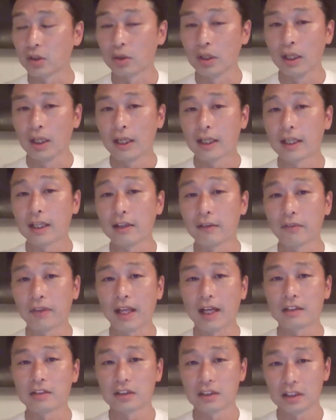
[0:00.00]
So again, if
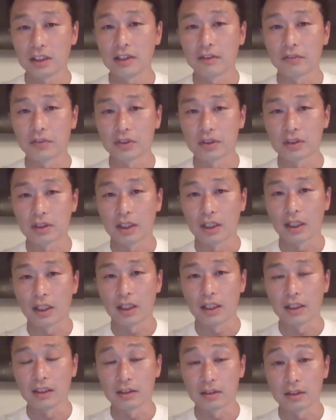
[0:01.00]
that shifts,
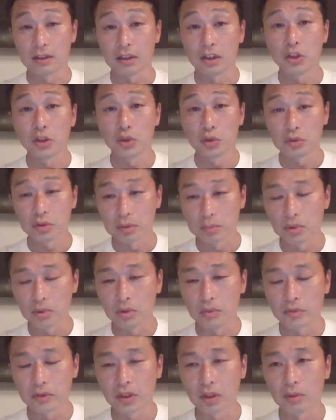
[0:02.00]
it's a huge
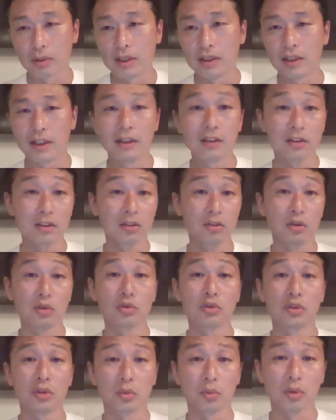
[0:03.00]
move. So in
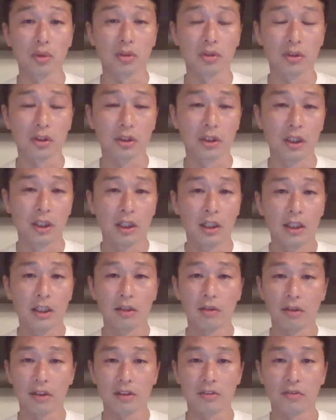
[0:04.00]
institutional world,
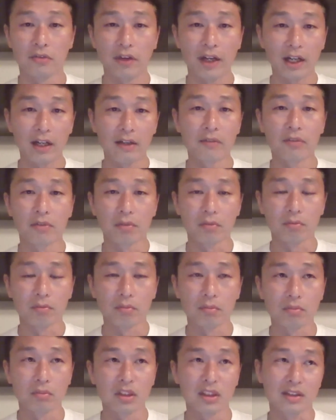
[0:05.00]
you know, there's 5
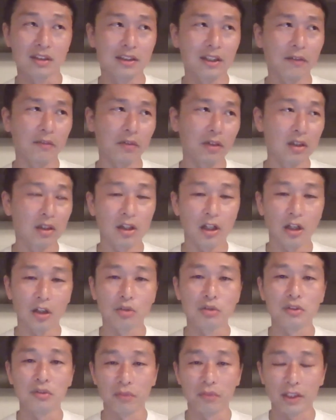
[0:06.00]
to 7
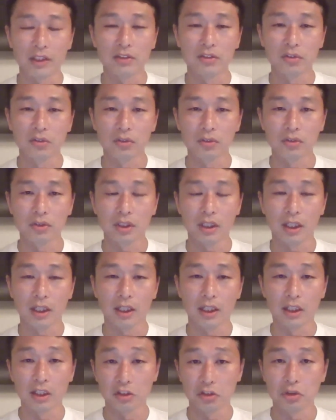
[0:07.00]
large investors
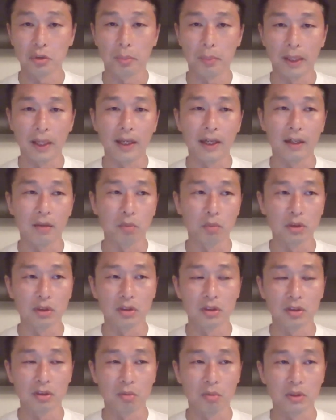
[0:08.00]
in Japan,
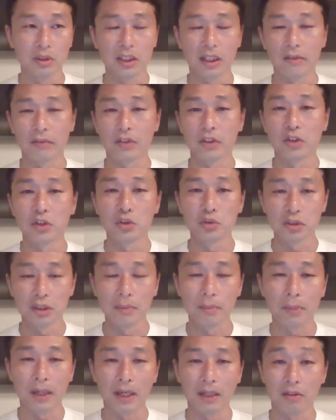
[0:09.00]
which have a huge
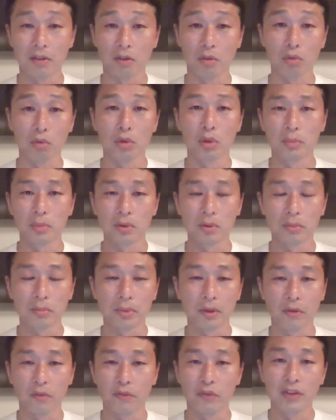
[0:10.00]
impact on global,
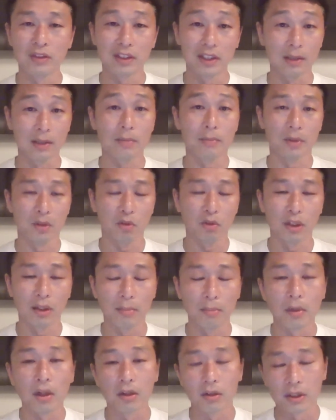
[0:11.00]
both fixed income and
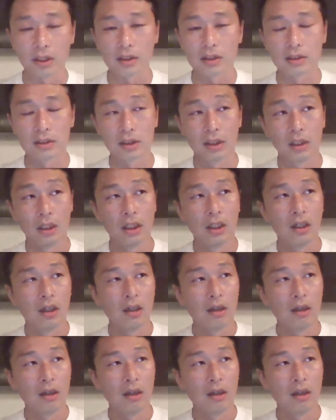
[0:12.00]
credit markets.